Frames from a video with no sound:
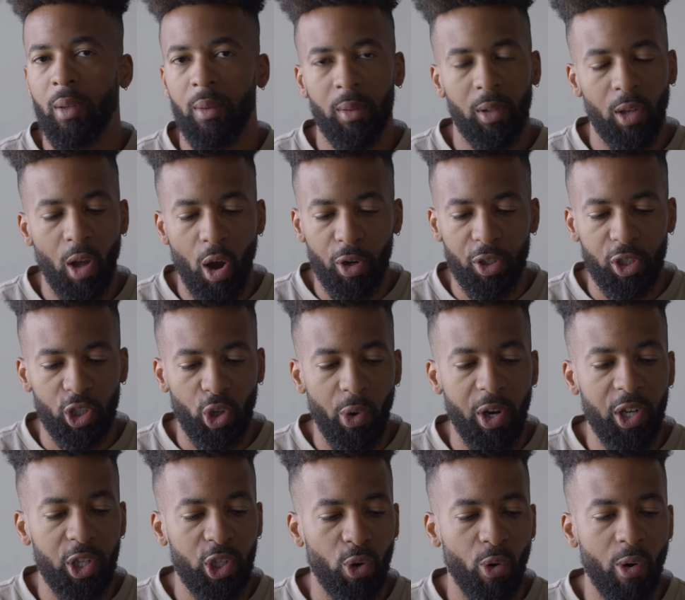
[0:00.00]
Long
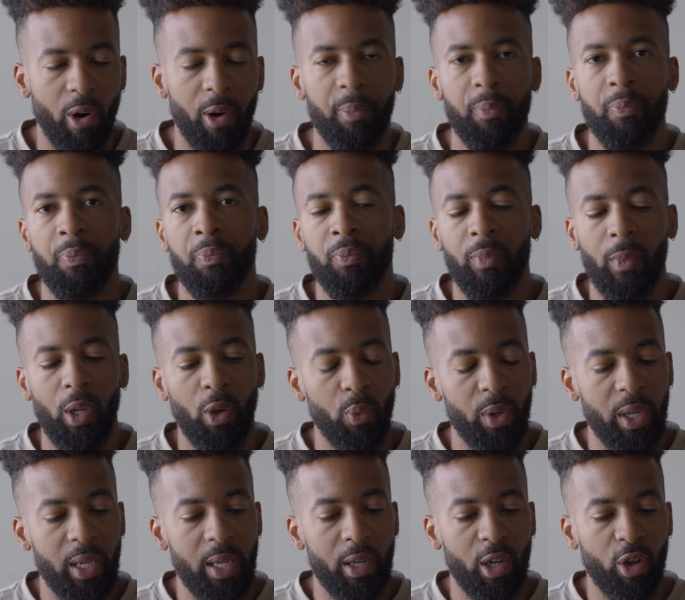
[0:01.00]
story short,
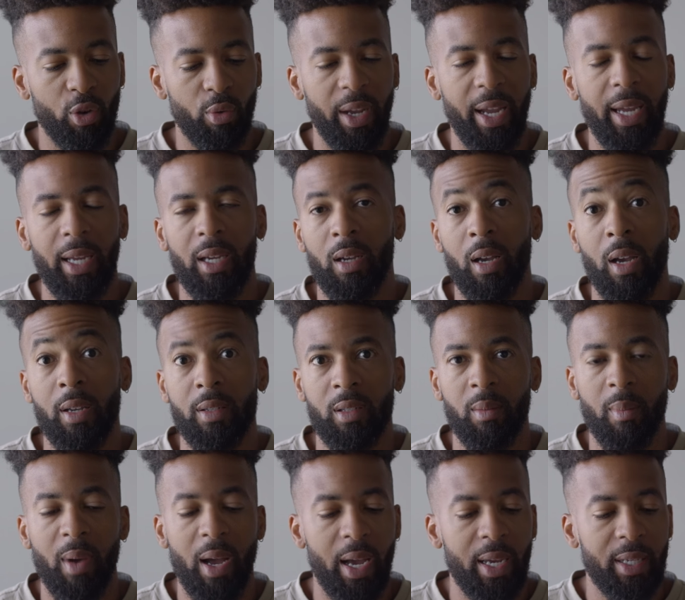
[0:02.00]
we create
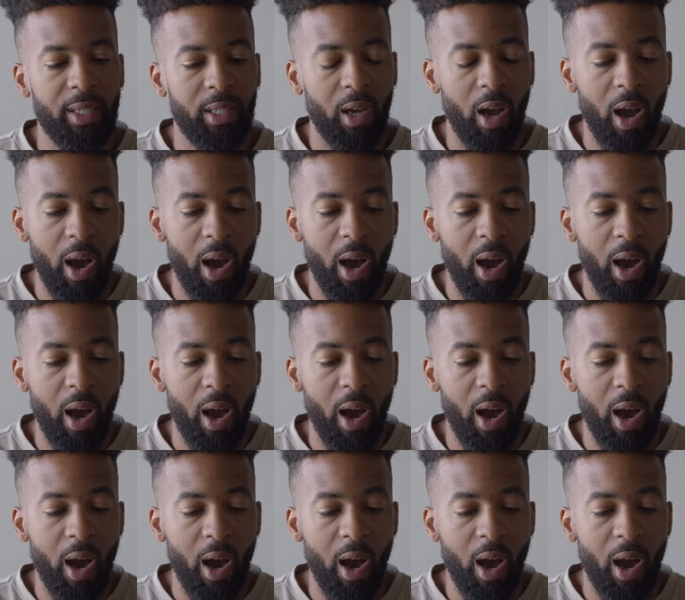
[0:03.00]
customized